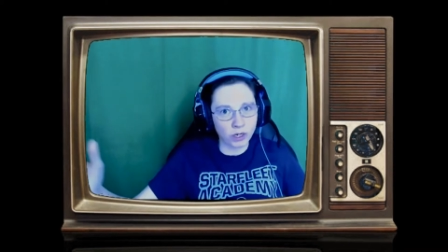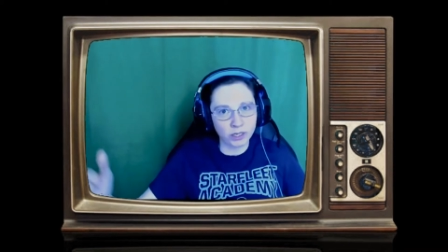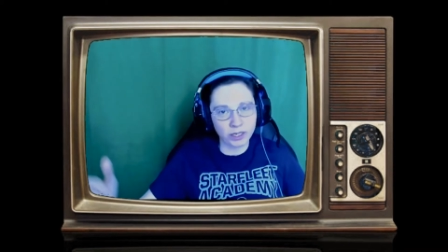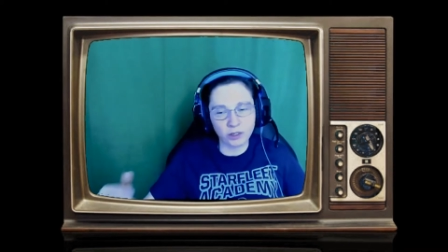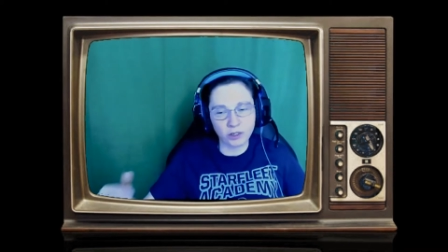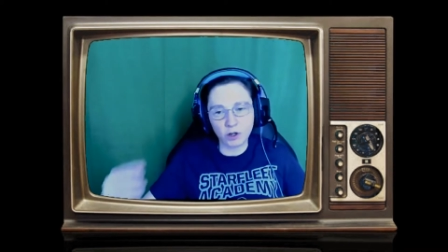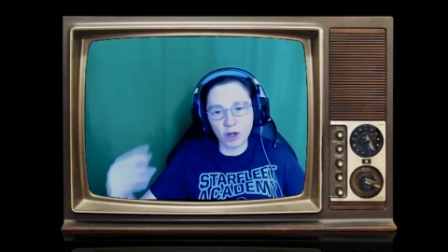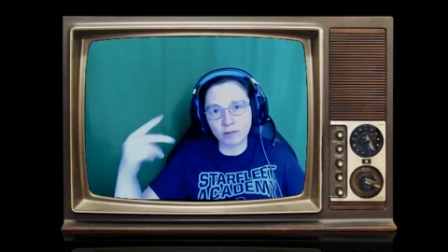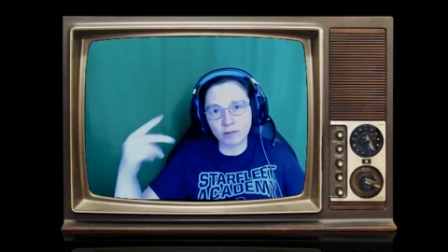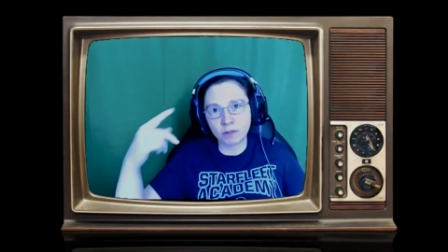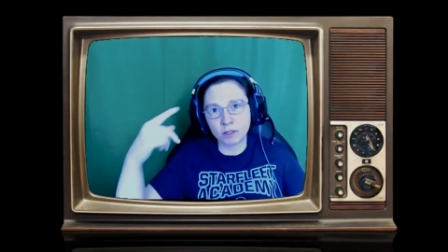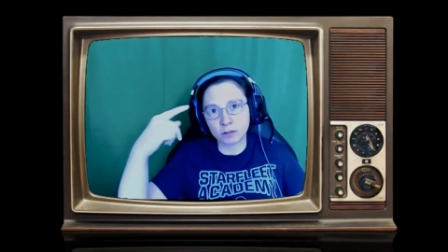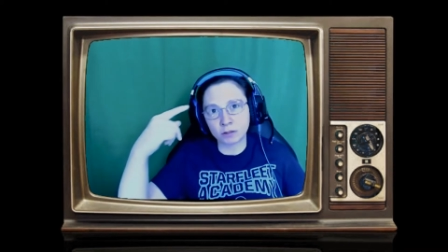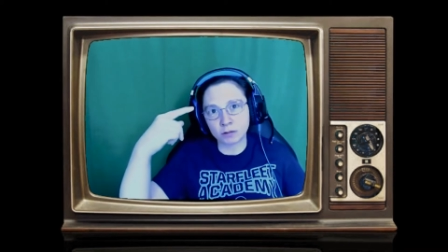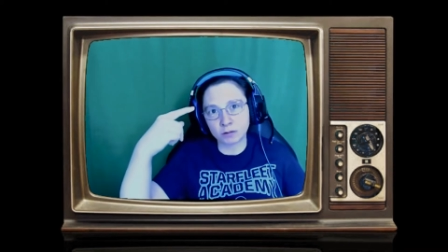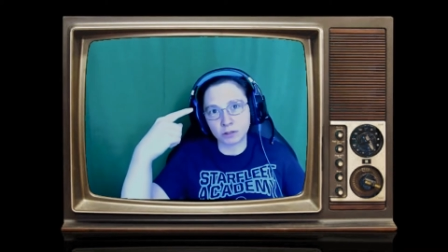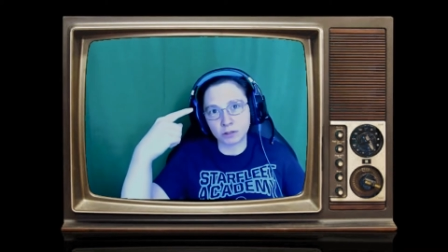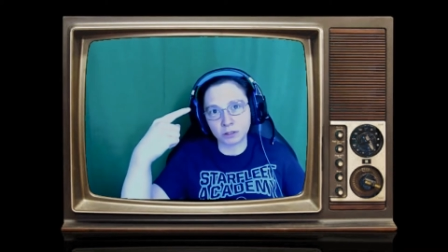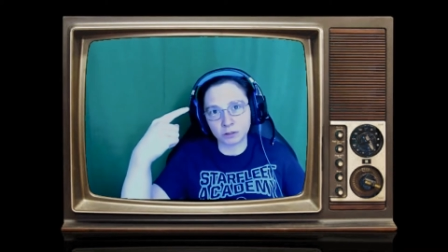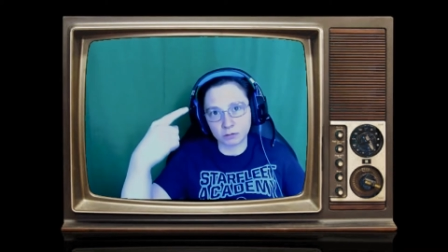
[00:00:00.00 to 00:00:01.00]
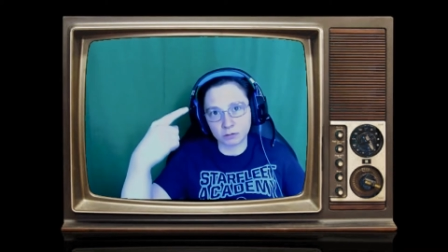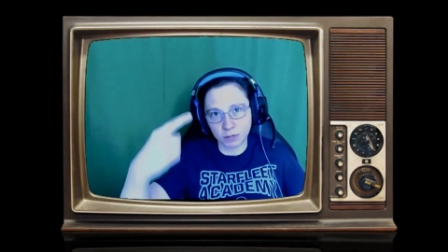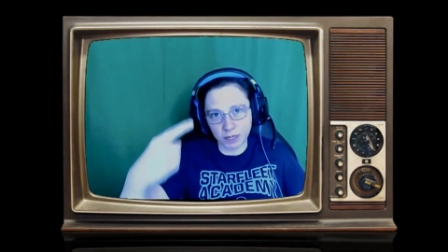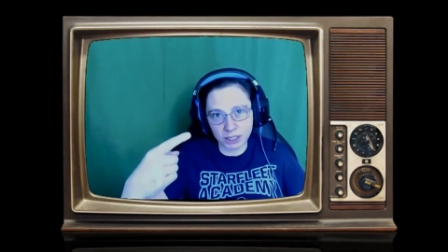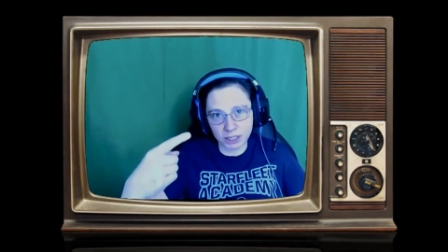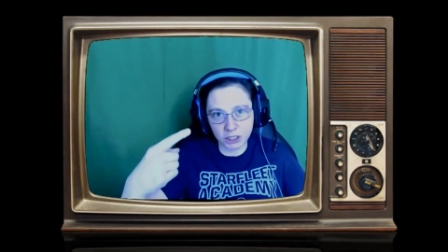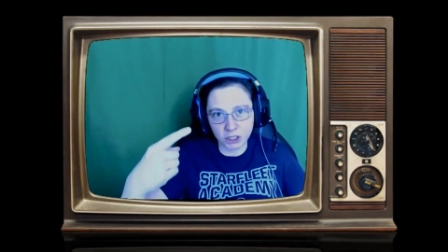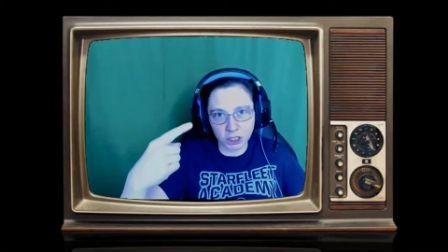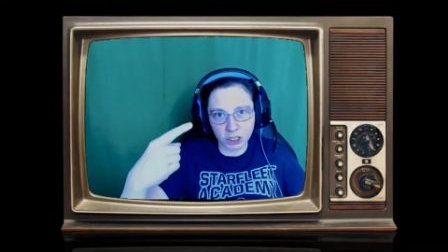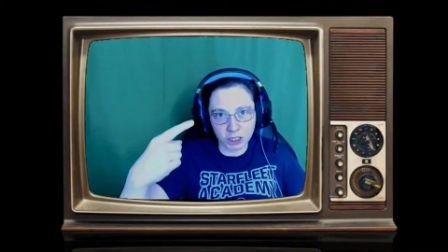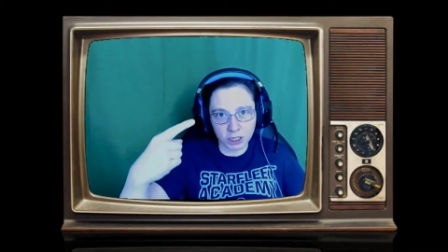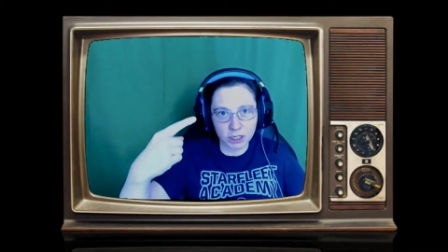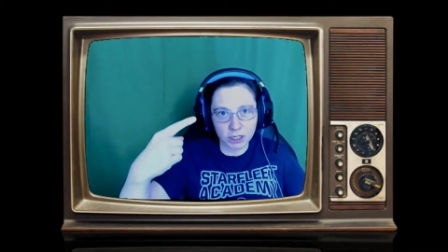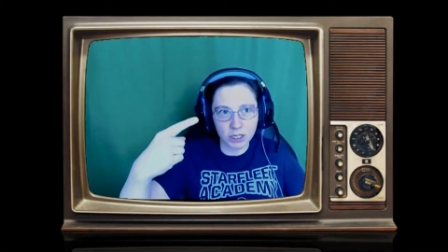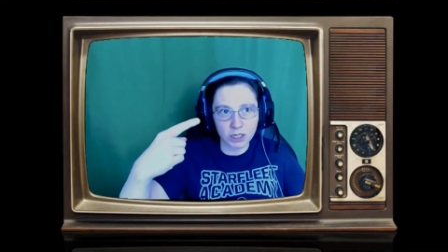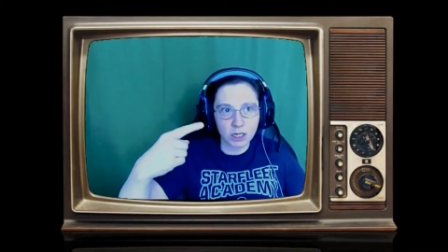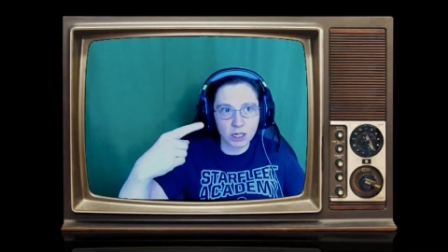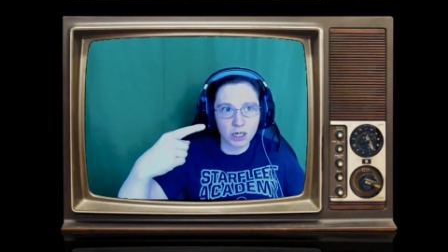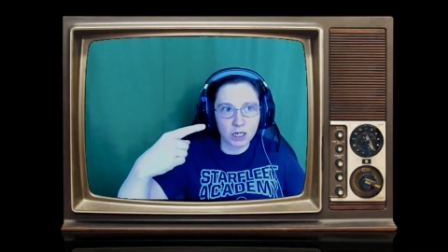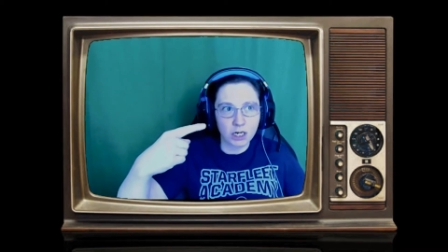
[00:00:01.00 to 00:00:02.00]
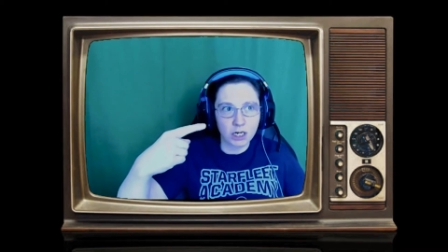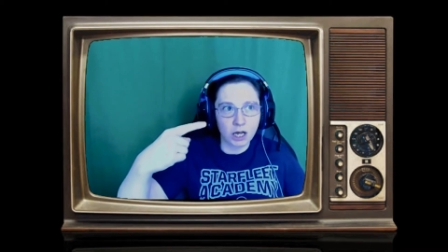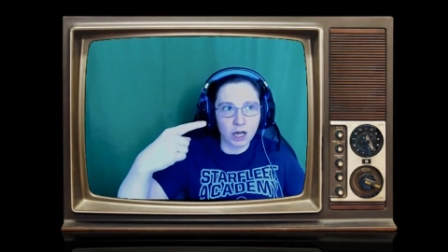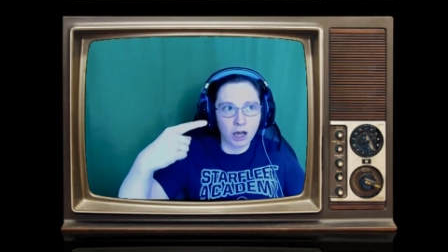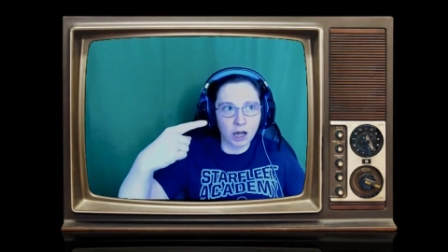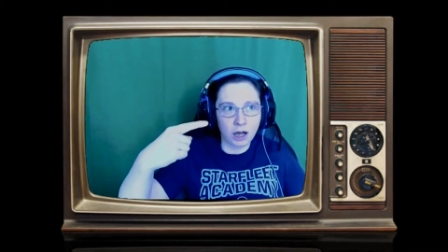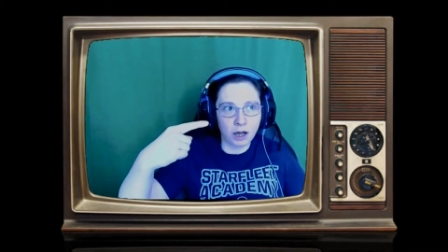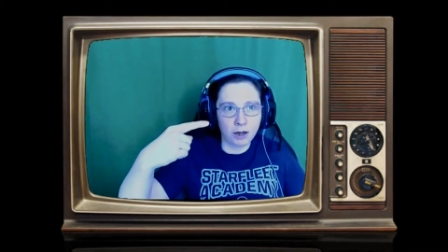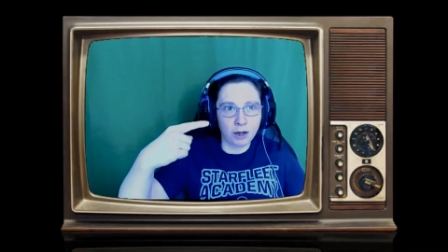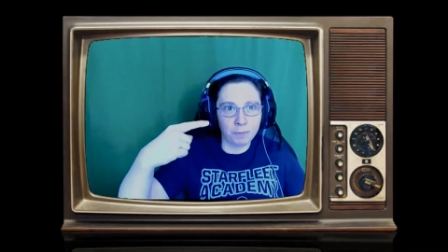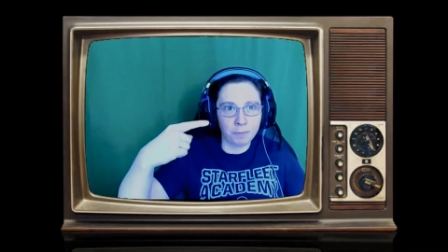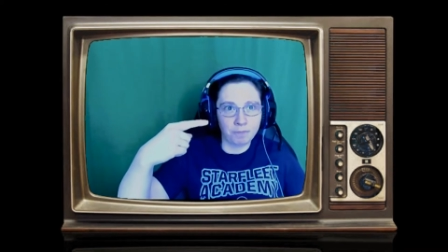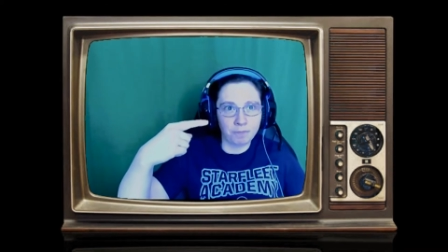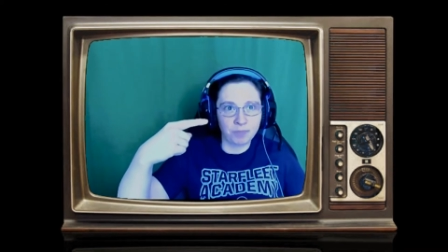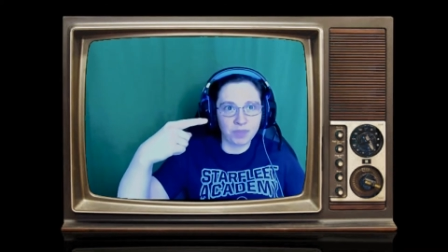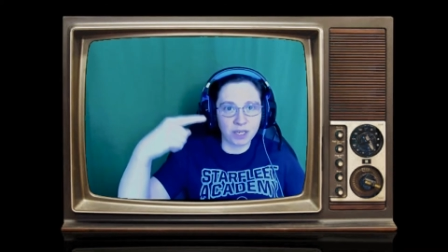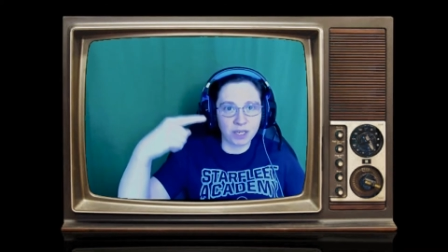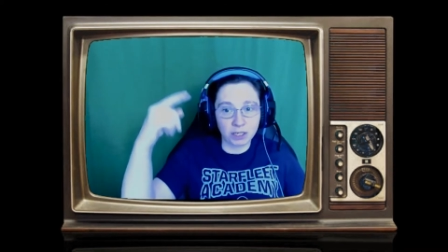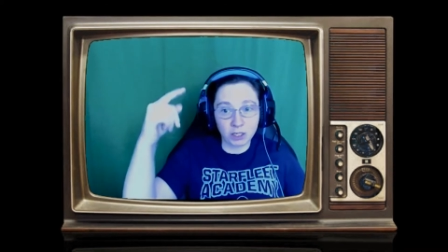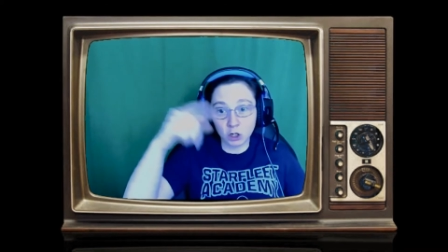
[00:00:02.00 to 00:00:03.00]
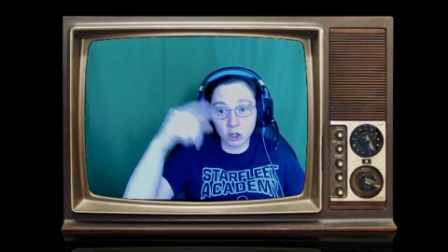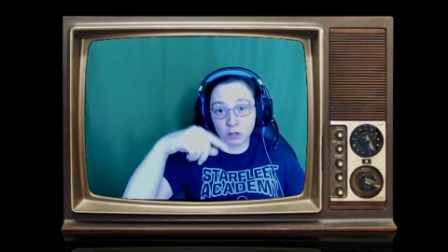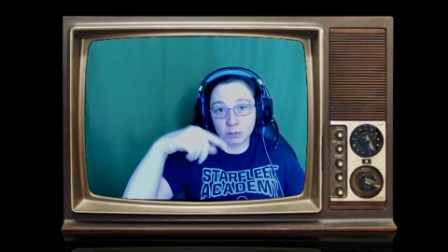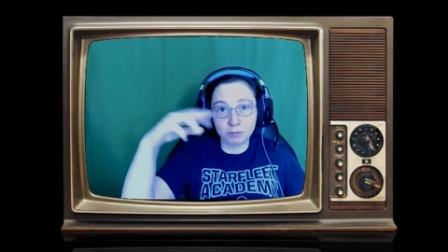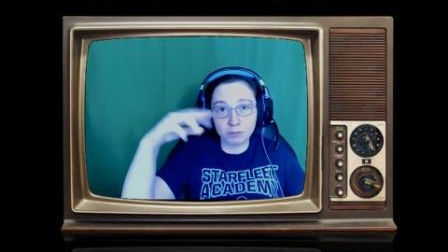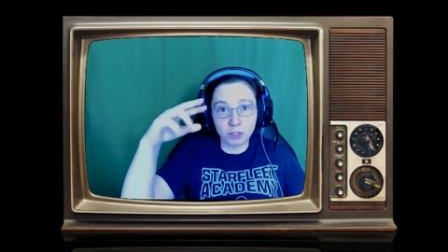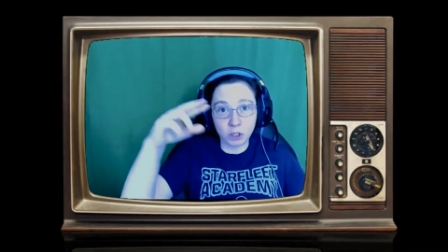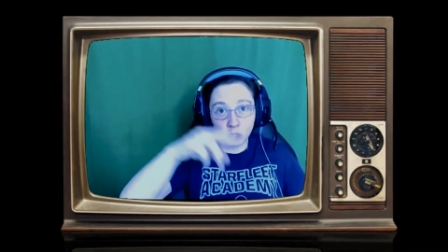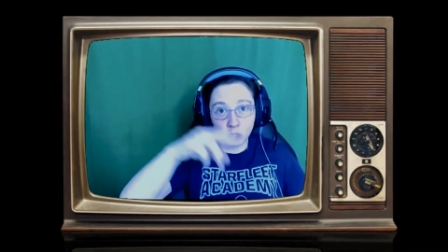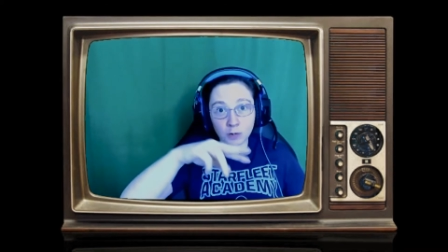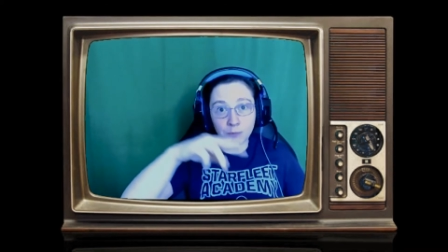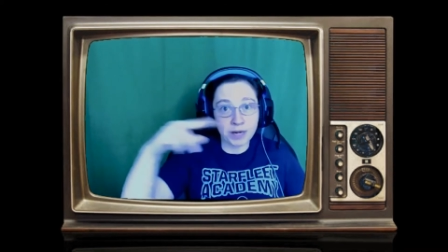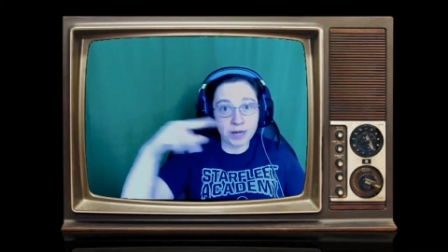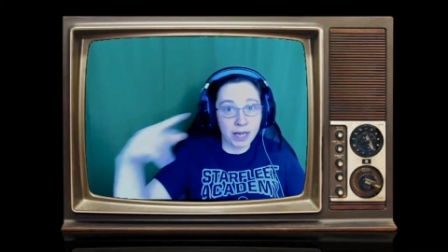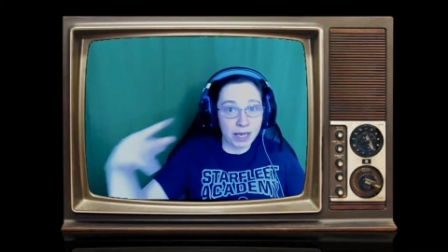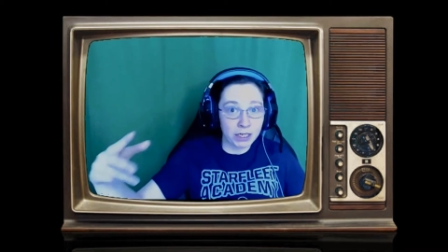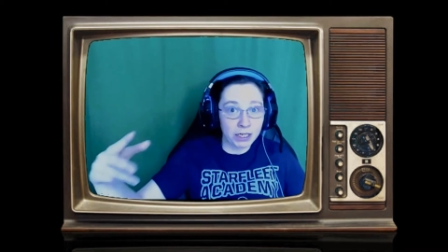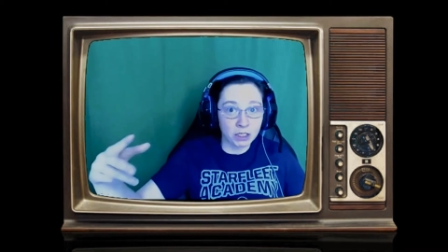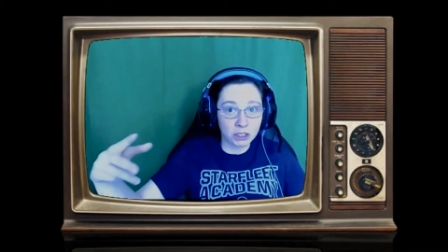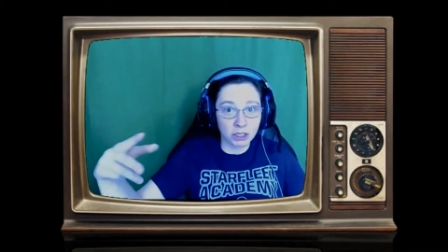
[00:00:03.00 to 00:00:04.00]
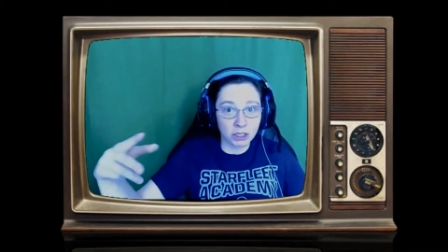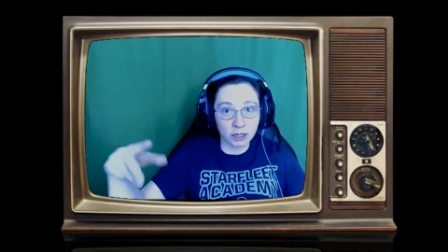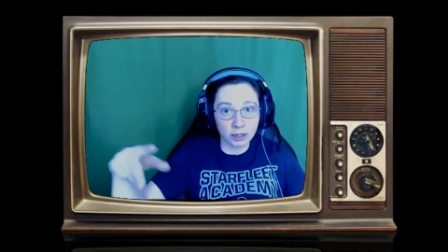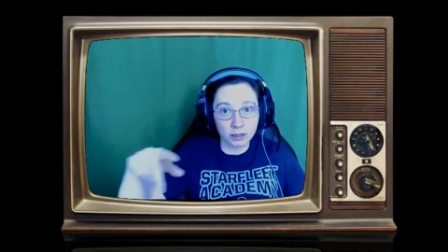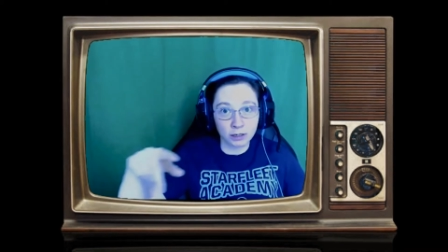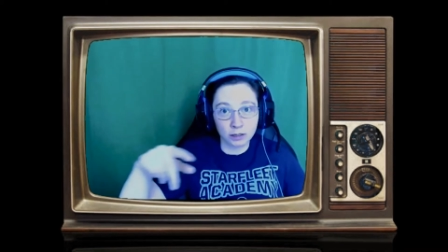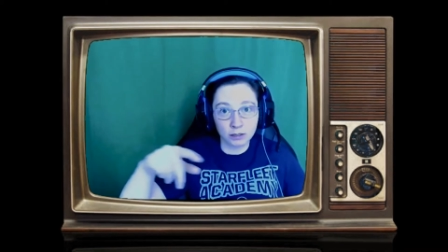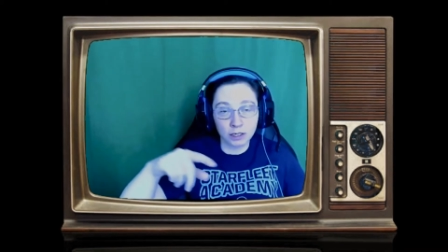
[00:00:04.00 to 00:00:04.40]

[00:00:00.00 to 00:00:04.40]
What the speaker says: Like, you have the Eurasia, like Europe and Asia.